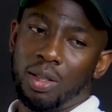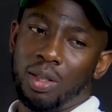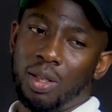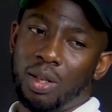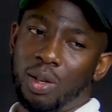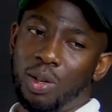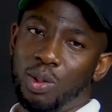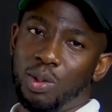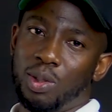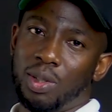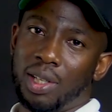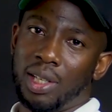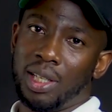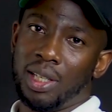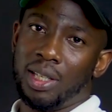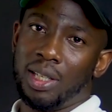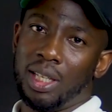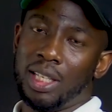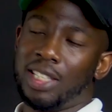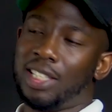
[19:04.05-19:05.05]
You know,
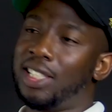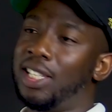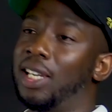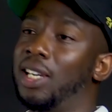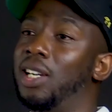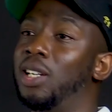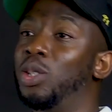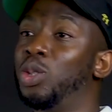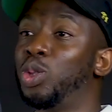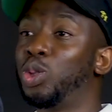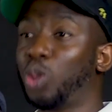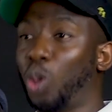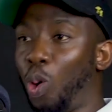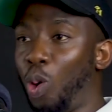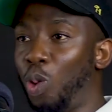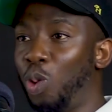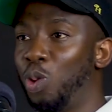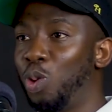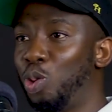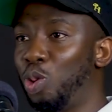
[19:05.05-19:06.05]
it didn't
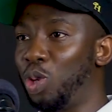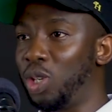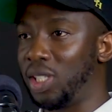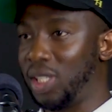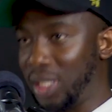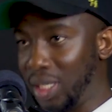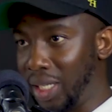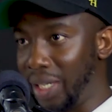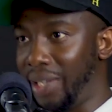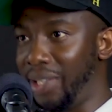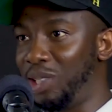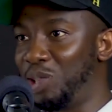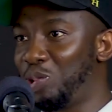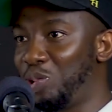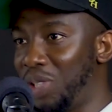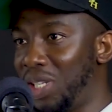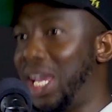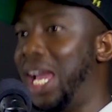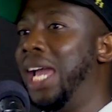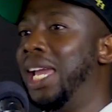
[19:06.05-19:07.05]
show on stage
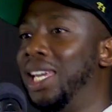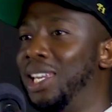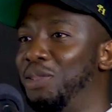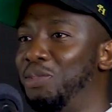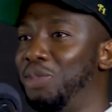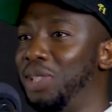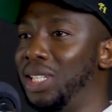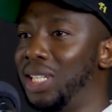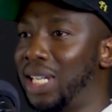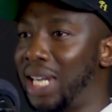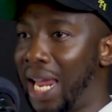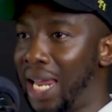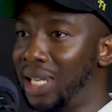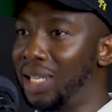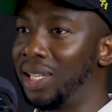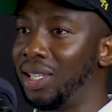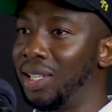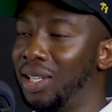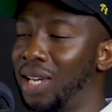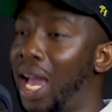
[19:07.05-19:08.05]
because I had been
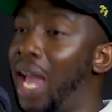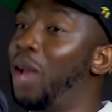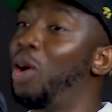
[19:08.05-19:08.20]
running.